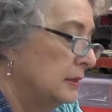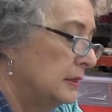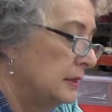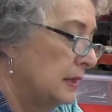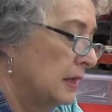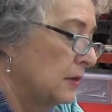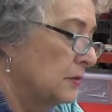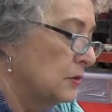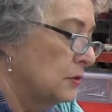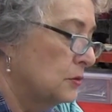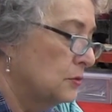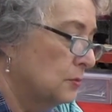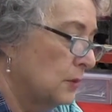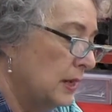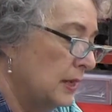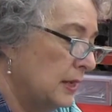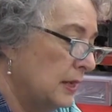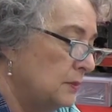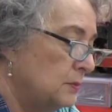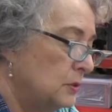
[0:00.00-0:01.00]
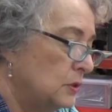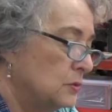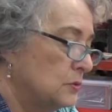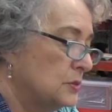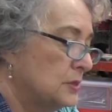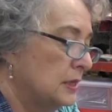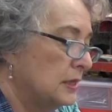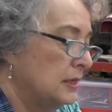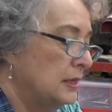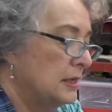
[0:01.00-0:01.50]
Now the thread I'm
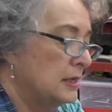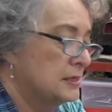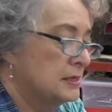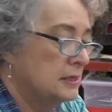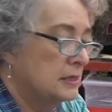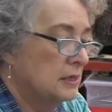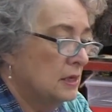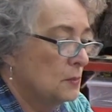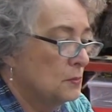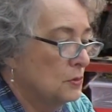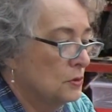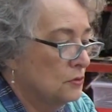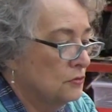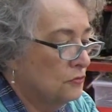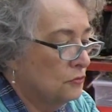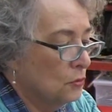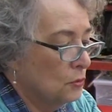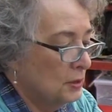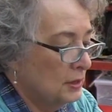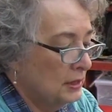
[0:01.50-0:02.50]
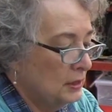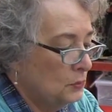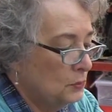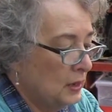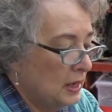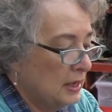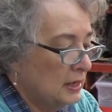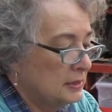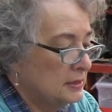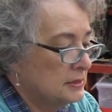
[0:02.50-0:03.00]
using is a number 40
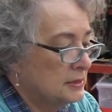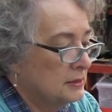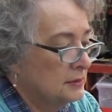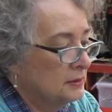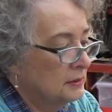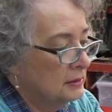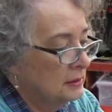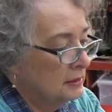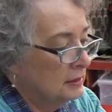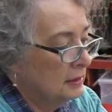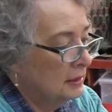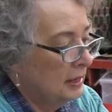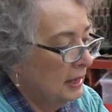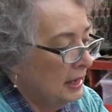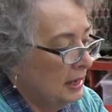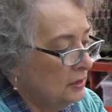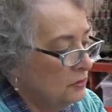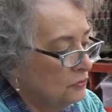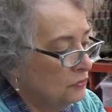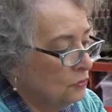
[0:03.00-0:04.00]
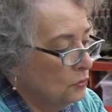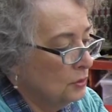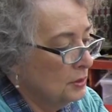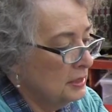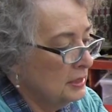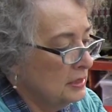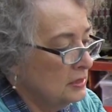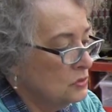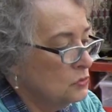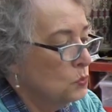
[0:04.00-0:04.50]
weight, and
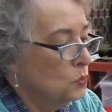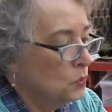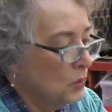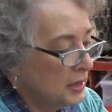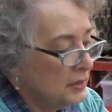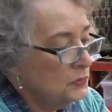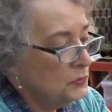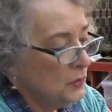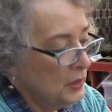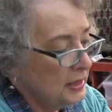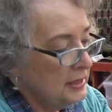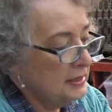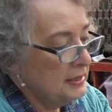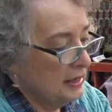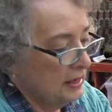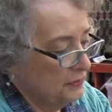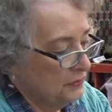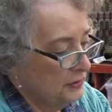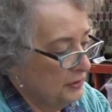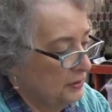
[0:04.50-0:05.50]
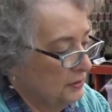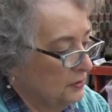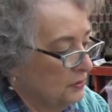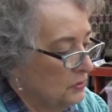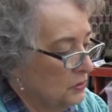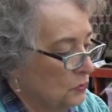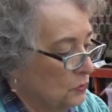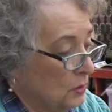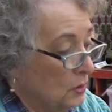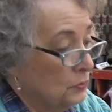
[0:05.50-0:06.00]
40 is 1 weight heavier
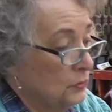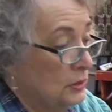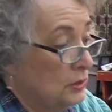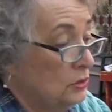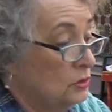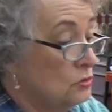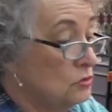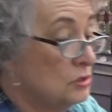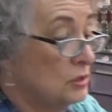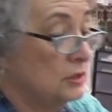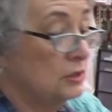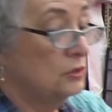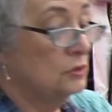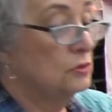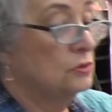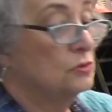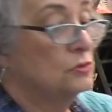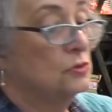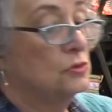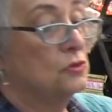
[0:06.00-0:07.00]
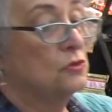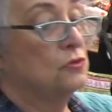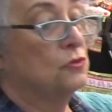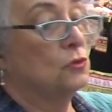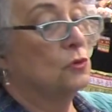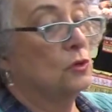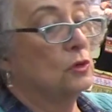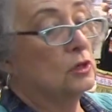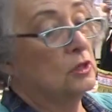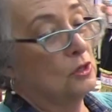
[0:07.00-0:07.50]
than what we usually use
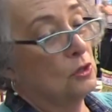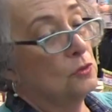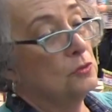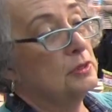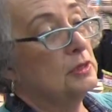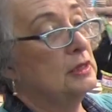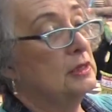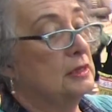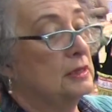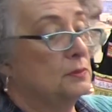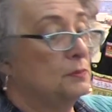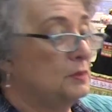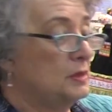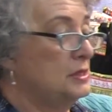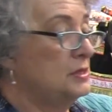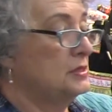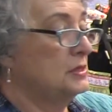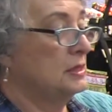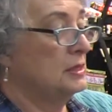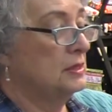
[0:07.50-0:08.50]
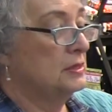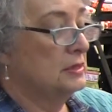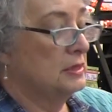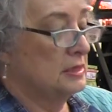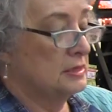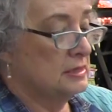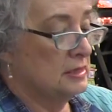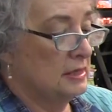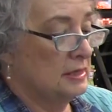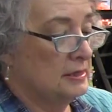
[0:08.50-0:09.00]
for clothing and piecing and
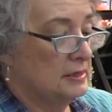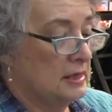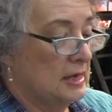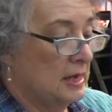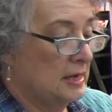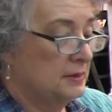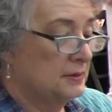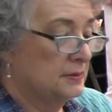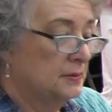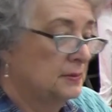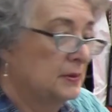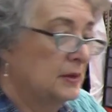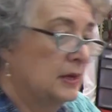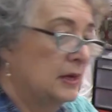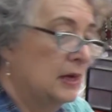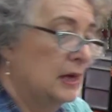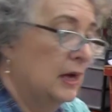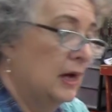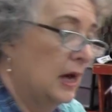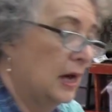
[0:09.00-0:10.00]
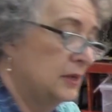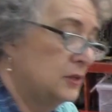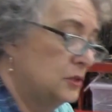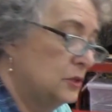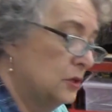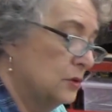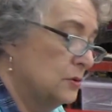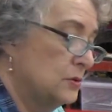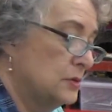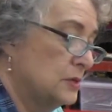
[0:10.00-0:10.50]
things like that. I
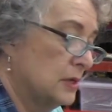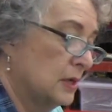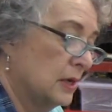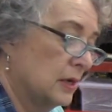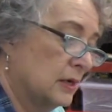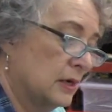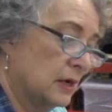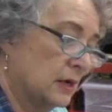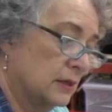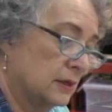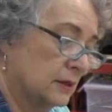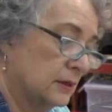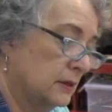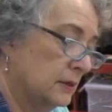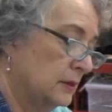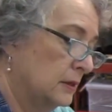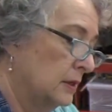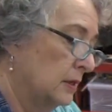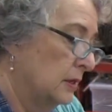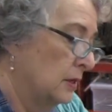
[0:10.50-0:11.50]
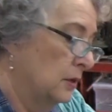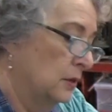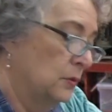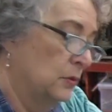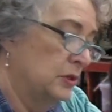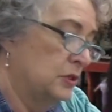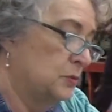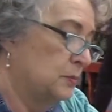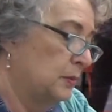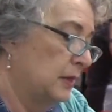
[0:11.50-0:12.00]
chose a color
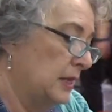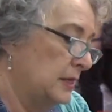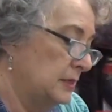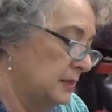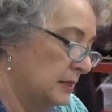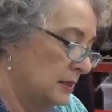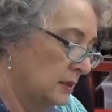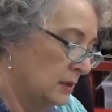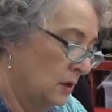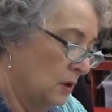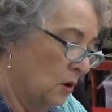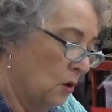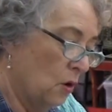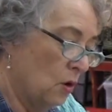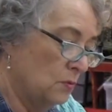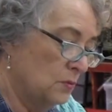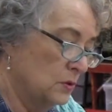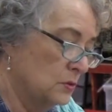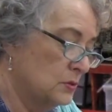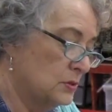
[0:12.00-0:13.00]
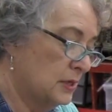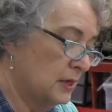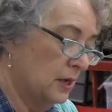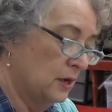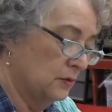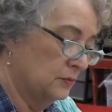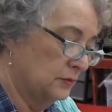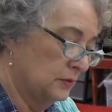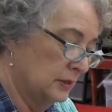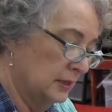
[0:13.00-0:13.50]
which blended almost
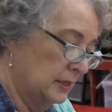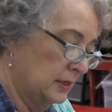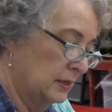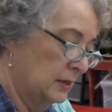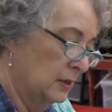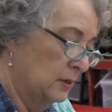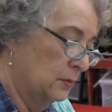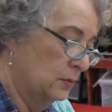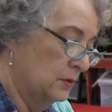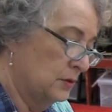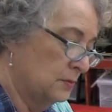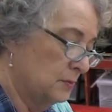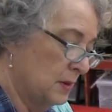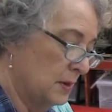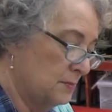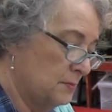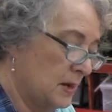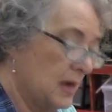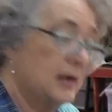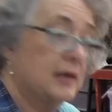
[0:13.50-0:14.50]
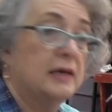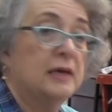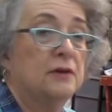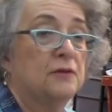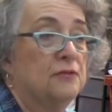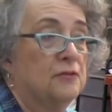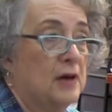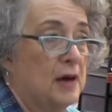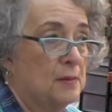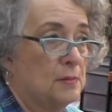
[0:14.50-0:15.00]
carefully with my backing
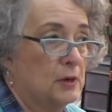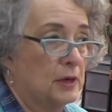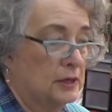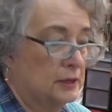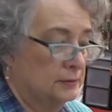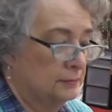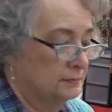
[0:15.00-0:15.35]
fabric.